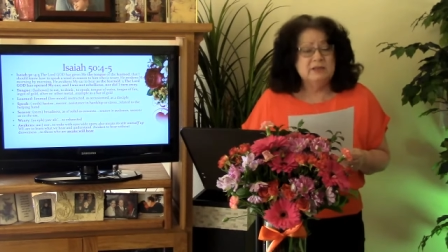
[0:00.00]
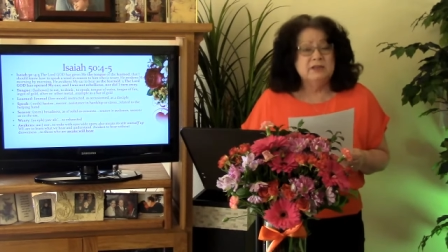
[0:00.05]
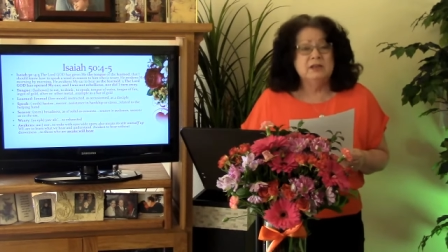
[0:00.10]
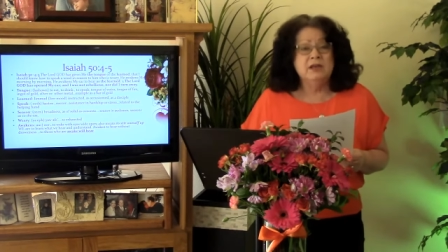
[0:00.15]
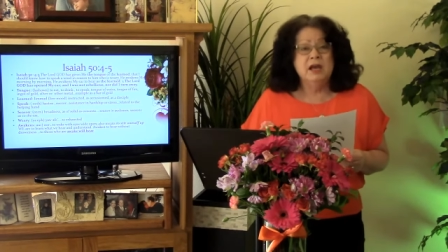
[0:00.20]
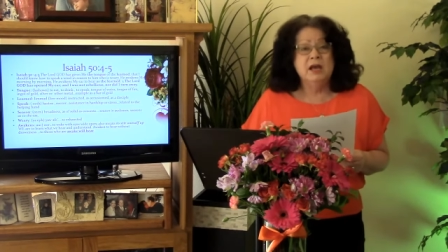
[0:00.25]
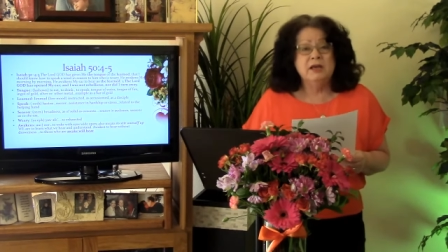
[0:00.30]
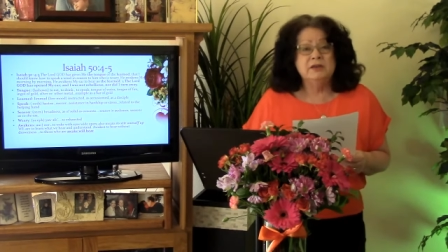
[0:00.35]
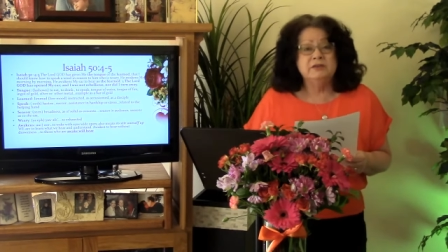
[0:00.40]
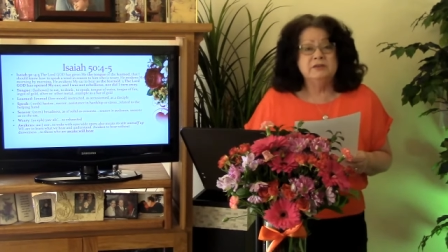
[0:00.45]
a
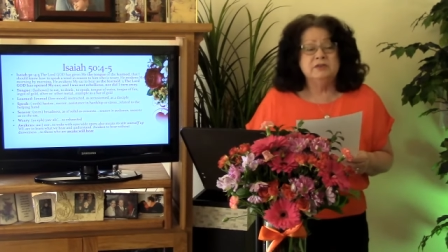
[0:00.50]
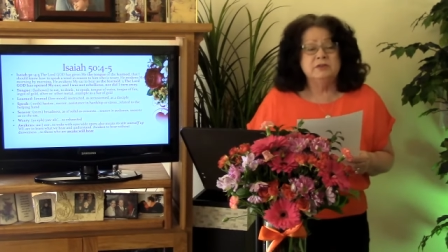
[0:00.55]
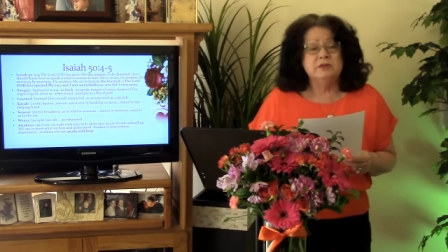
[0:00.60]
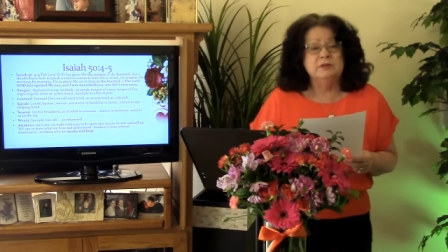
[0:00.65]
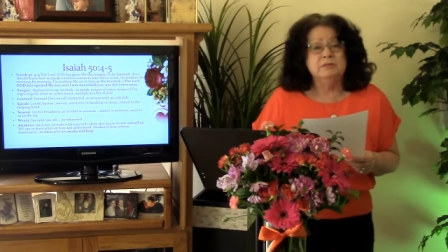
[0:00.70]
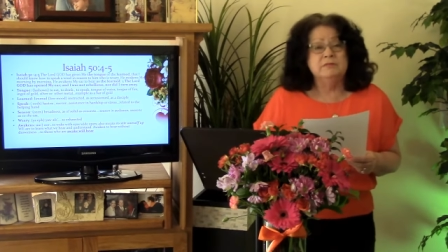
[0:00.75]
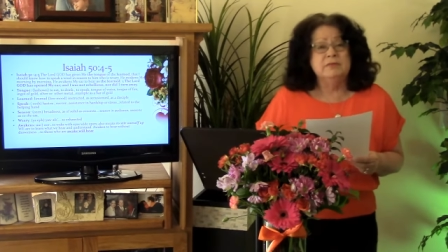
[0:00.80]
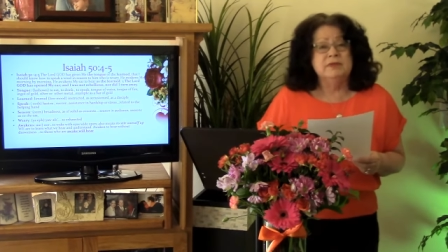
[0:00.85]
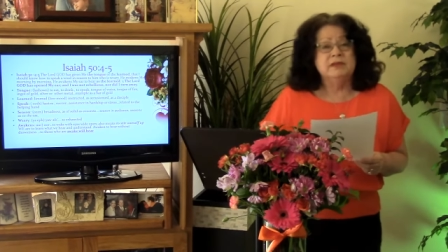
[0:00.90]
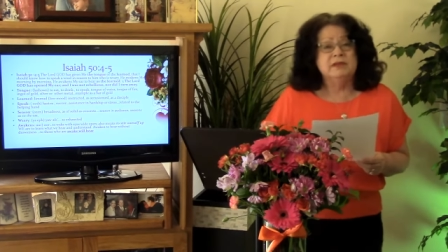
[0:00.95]

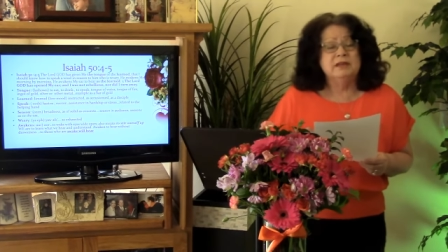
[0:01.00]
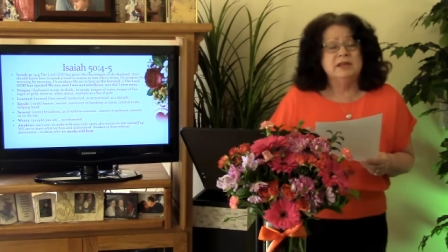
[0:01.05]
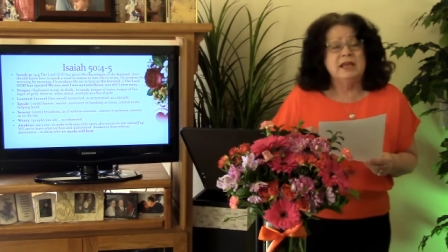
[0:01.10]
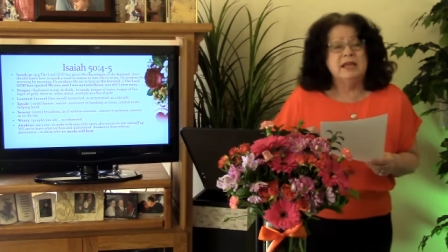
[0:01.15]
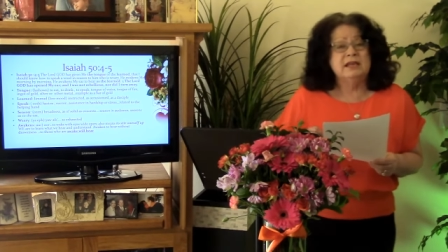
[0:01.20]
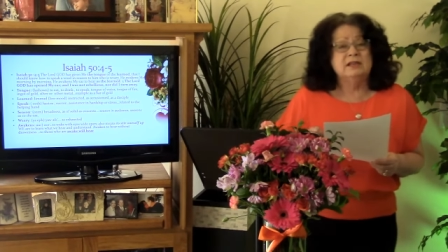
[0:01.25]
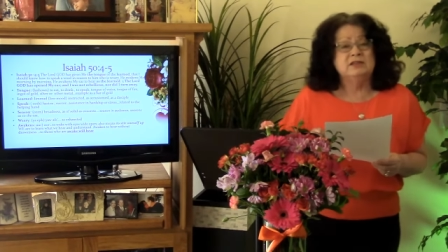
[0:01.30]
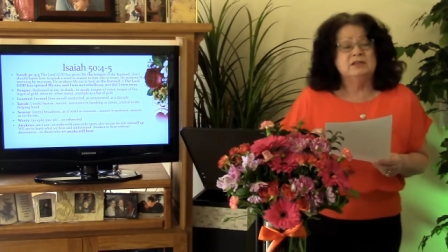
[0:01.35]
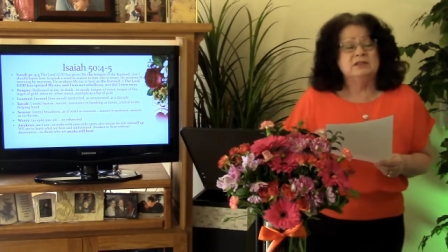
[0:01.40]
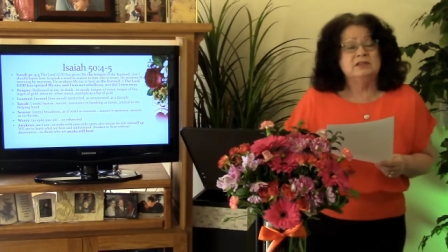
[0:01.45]
custom and
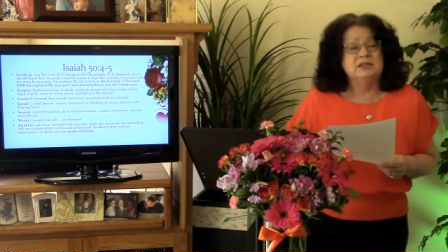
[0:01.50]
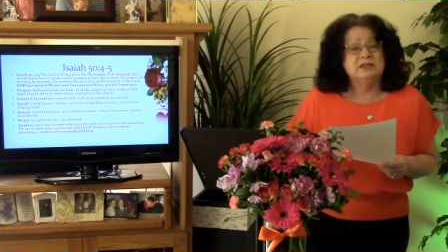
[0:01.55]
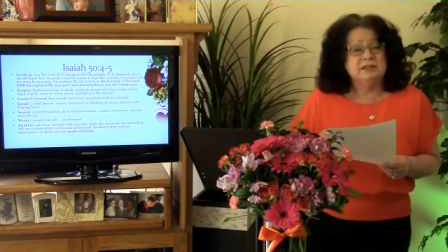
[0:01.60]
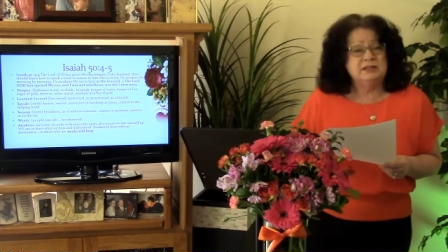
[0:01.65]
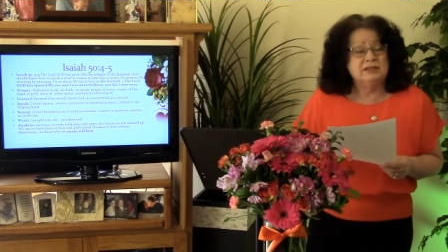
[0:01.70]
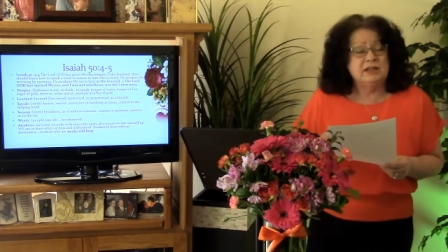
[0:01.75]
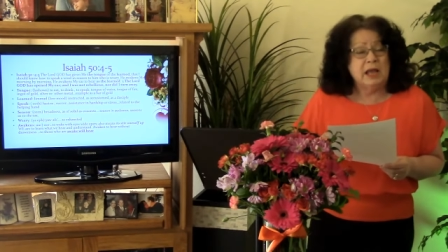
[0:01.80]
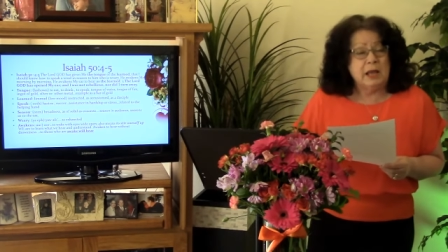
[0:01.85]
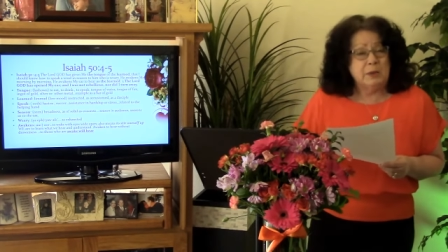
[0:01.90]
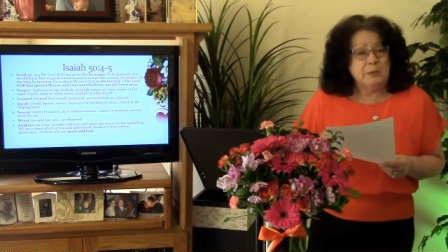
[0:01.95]
as a
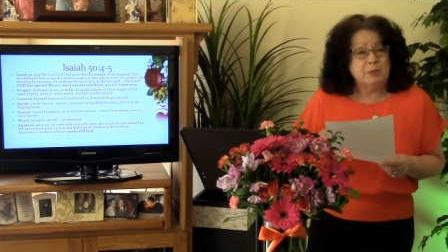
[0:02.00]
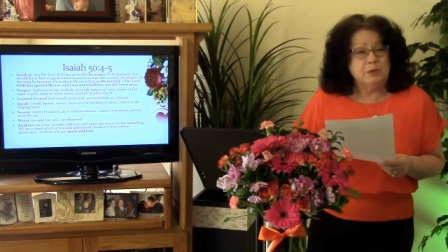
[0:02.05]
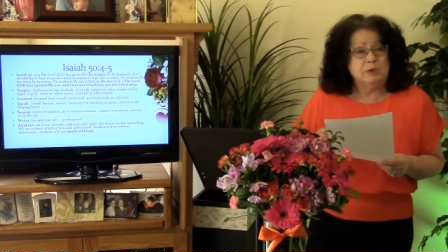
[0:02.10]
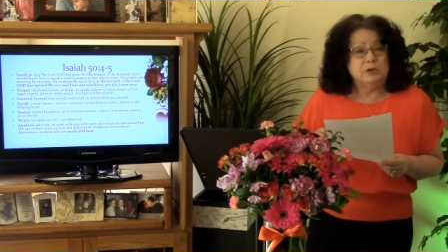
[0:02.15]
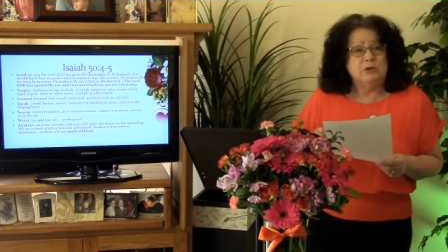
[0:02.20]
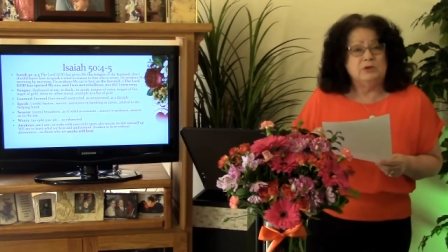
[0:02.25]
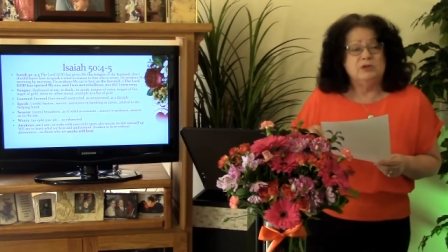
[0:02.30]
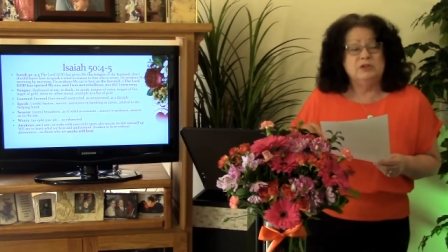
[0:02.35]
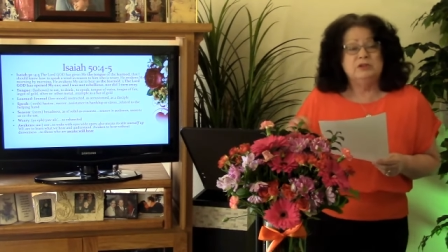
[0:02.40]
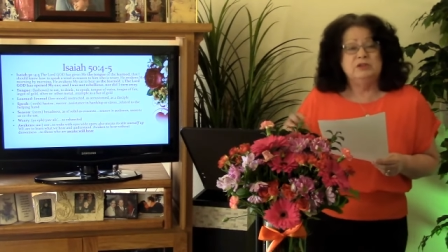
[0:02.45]
disciple.